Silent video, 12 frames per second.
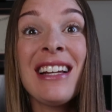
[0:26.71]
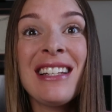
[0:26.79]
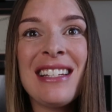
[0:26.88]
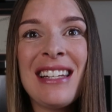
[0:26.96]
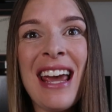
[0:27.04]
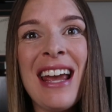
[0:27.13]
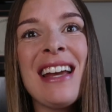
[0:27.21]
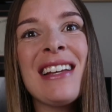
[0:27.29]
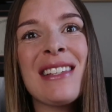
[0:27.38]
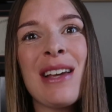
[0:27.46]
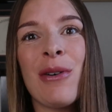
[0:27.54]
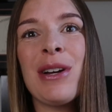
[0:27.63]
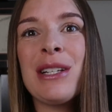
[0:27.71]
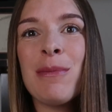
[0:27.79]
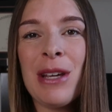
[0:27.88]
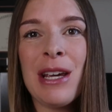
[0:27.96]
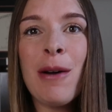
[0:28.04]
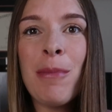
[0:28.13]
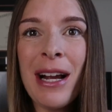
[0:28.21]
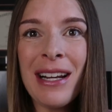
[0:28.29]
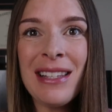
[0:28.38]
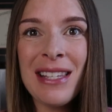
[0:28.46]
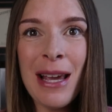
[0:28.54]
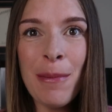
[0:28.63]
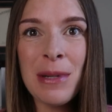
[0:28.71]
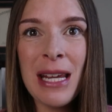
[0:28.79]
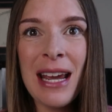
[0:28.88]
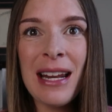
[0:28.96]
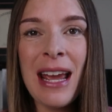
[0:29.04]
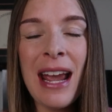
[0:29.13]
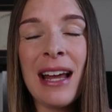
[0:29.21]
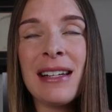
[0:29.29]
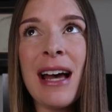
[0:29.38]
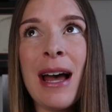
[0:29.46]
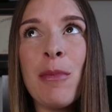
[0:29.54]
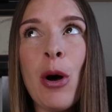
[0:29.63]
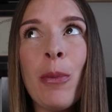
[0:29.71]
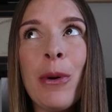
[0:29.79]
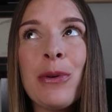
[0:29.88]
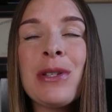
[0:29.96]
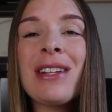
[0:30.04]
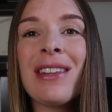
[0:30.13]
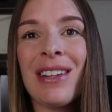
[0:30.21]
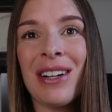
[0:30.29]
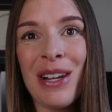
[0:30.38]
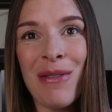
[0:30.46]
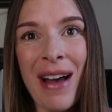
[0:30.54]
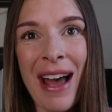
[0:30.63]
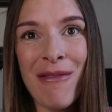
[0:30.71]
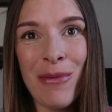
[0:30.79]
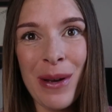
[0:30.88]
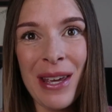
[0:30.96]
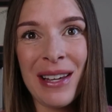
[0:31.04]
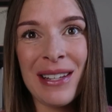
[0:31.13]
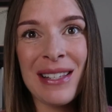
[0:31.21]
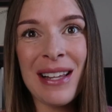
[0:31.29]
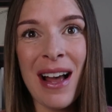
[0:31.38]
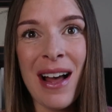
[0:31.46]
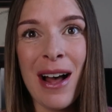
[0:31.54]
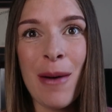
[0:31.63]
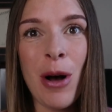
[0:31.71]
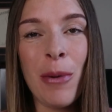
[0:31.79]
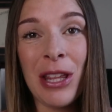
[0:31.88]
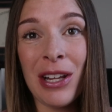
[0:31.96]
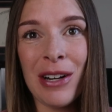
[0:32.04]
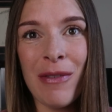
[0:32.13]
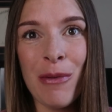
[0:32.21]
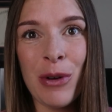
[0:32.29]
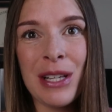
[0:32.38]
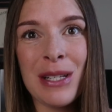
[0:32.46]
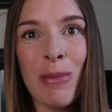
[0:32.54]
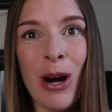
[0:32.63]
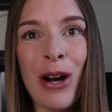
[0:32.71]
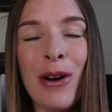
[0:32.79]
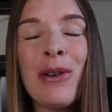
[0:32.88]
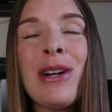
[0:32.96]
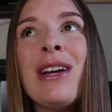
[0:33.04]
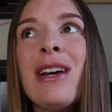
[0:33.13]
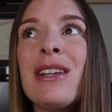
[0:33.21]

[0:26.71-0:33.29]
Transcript: Today is going to be a pregnancy update, and I'm almost 35 weeks. I'll be 35 weeks tomorrow.